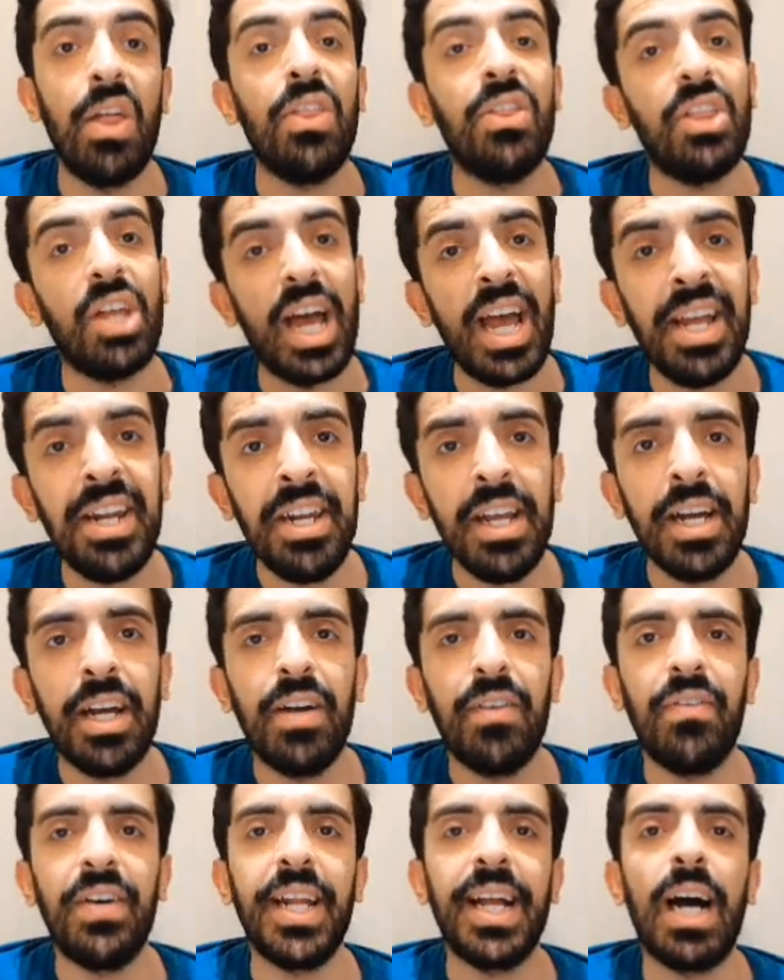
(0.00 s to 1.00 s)
Then,
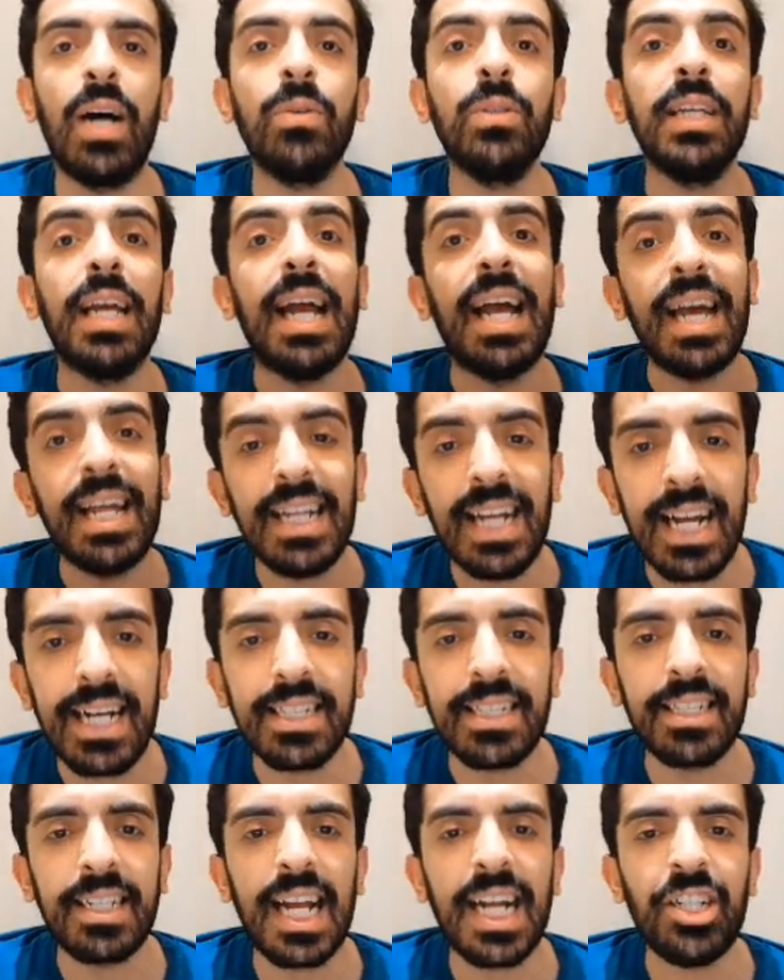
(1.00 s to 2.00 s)
without any
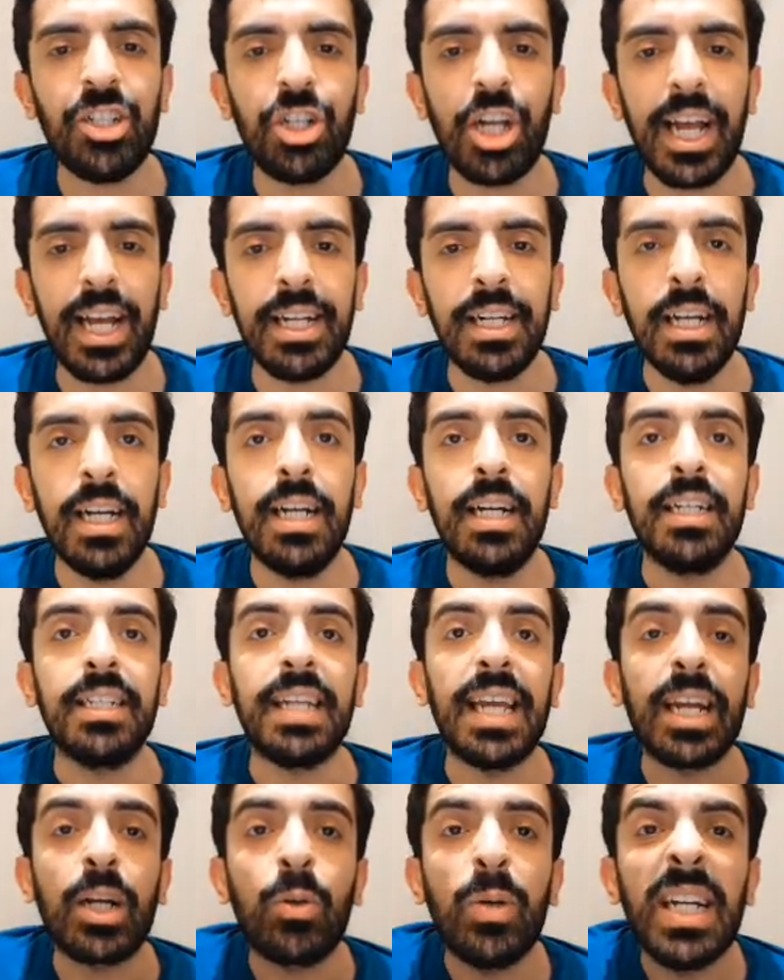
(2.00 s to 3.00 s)
hesitation,
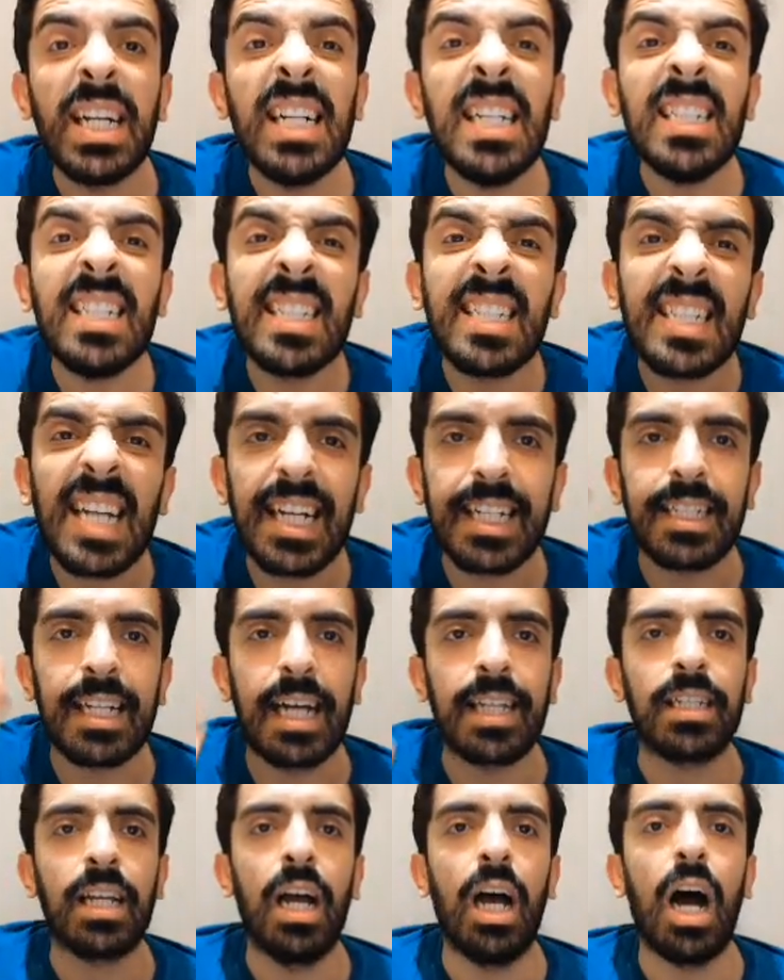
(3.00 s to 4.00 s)
they quickly say
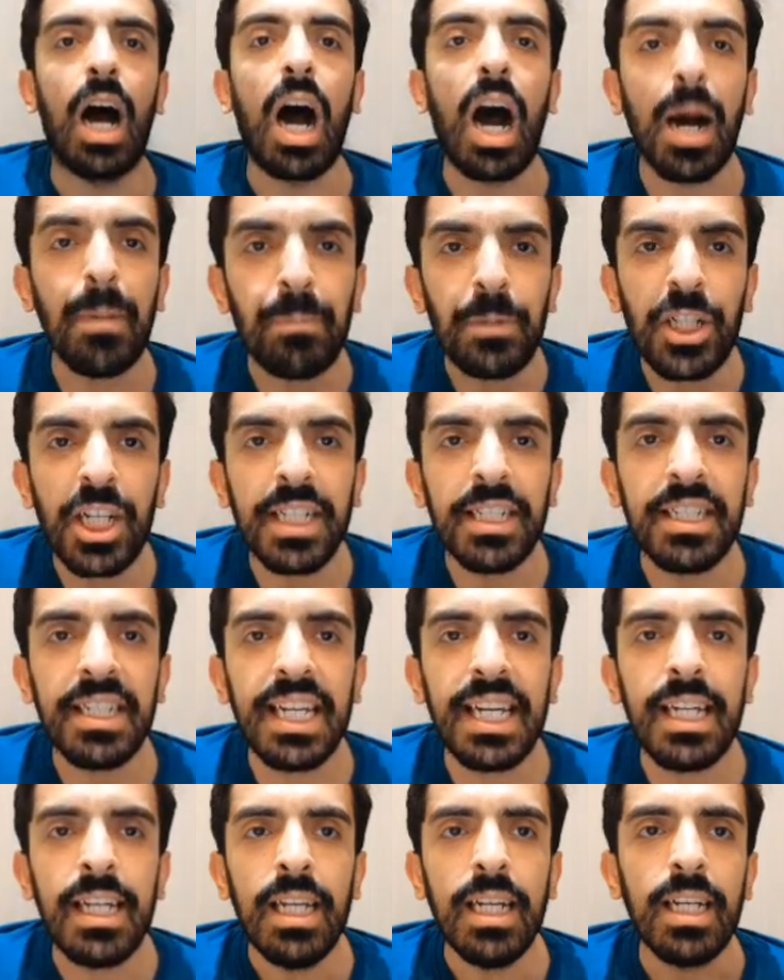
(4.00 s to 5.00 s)
that option
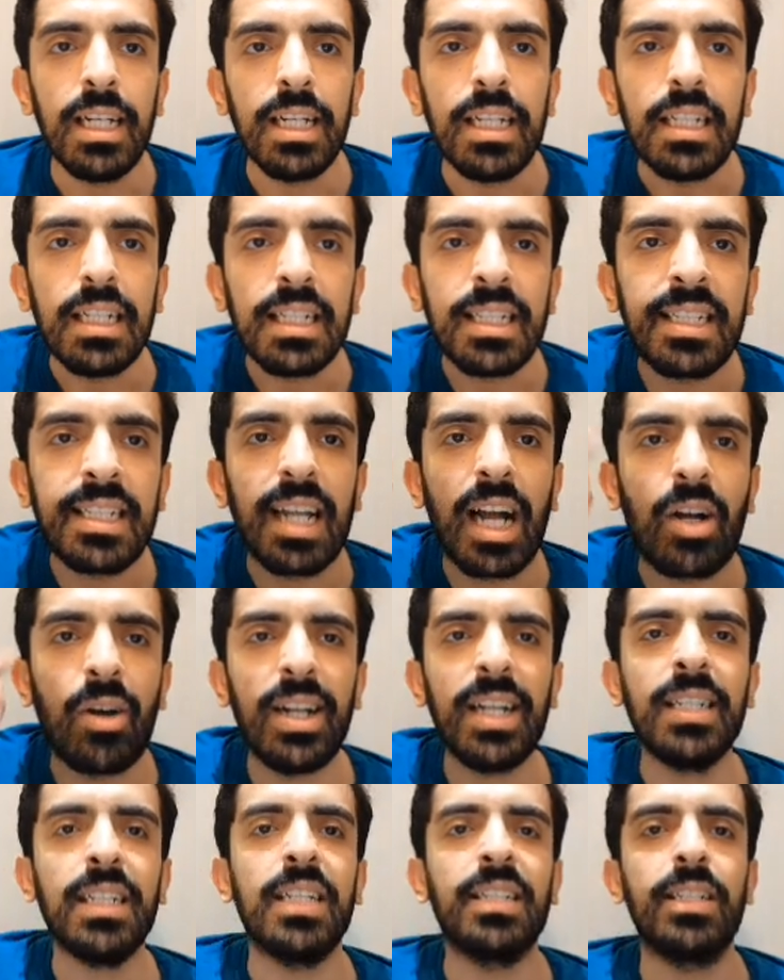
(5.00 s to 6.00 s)
D is the
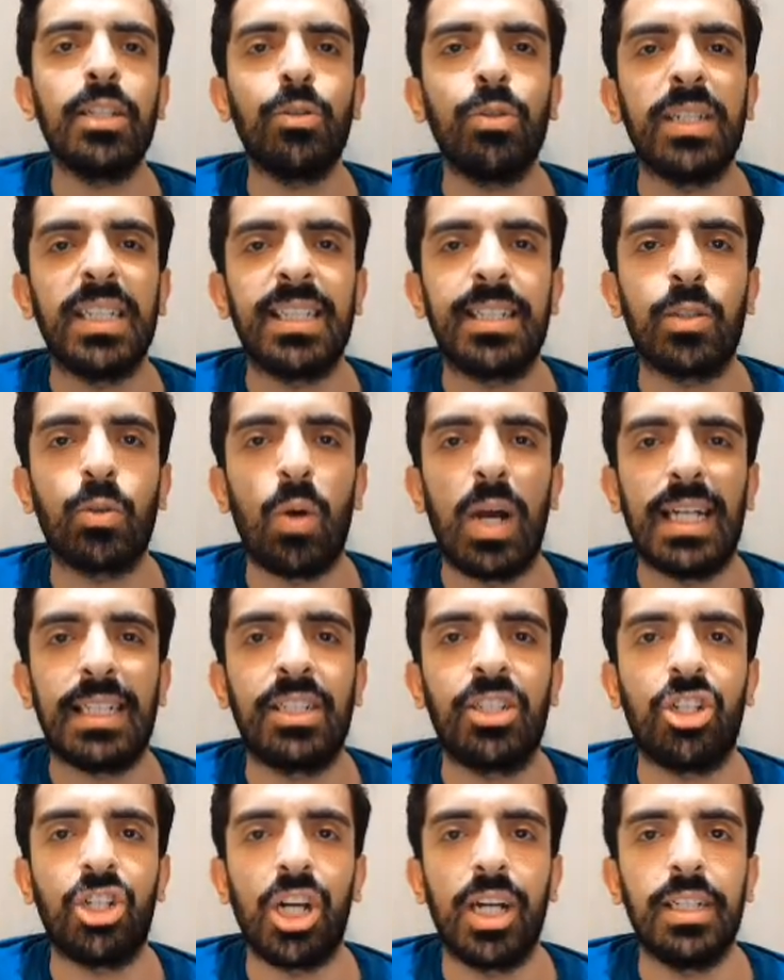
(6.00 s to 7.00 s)
correct answer to this
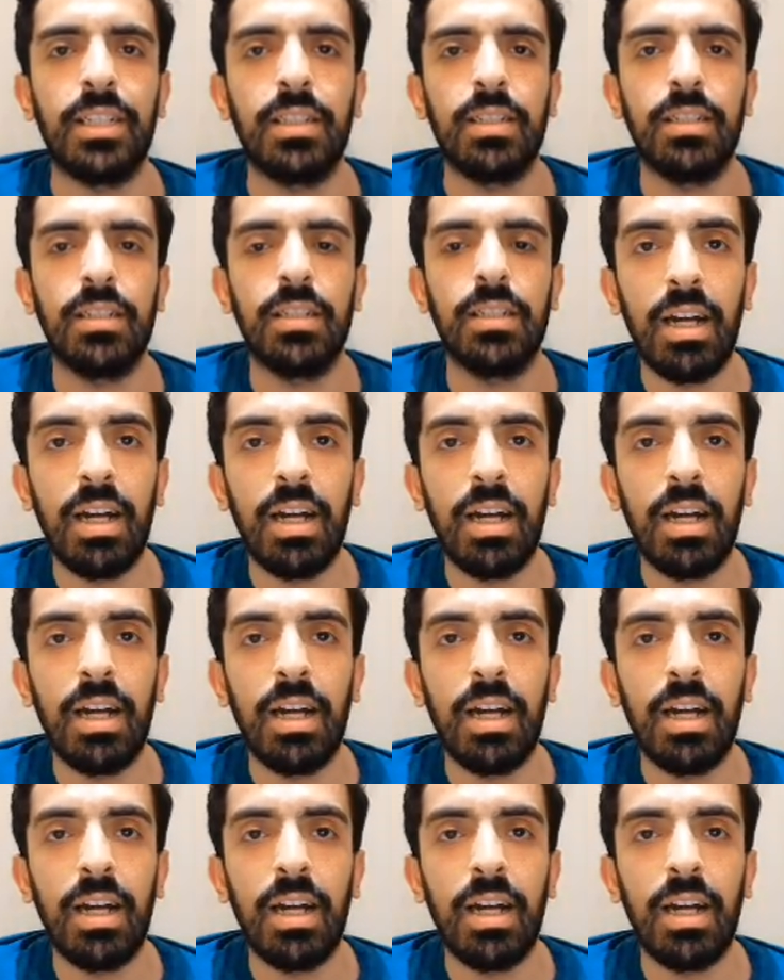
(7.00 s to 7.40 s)
question.